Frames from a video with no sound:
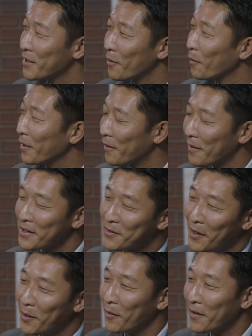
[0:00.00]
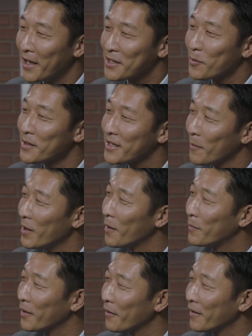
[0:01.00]
single year. And so I know the next one's coming
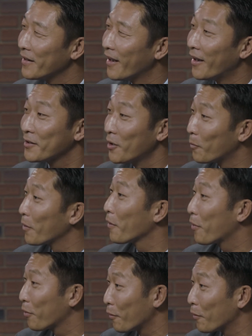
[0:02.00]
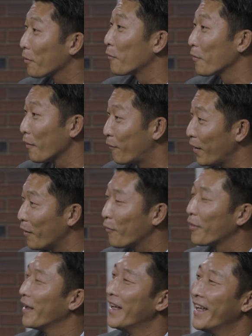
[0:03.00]
up here in October the 3rd through the
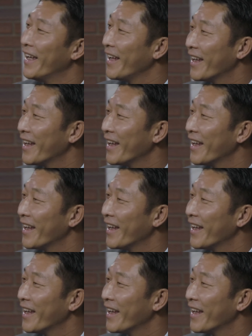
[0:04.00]
5th. Right.